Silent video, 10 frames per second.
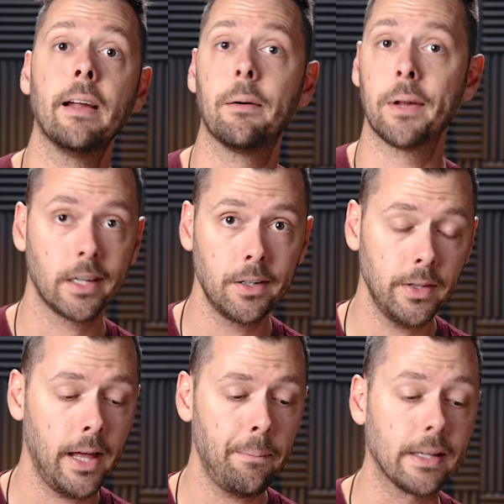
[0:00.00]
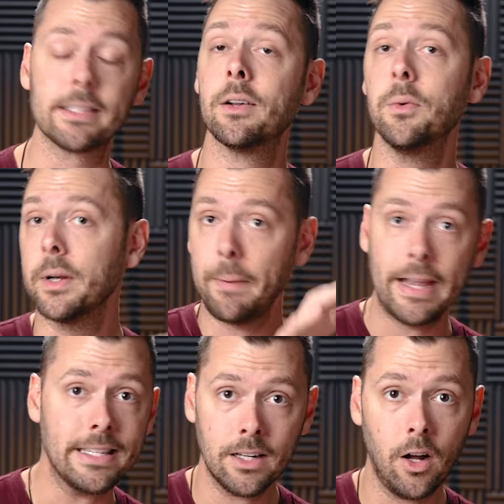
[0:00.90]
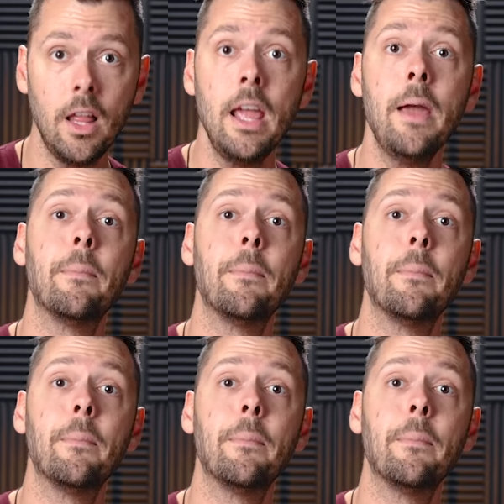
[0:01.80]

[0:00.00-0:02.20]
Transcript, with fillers: Now I'm not gonna do that because I don't wanna paste it all,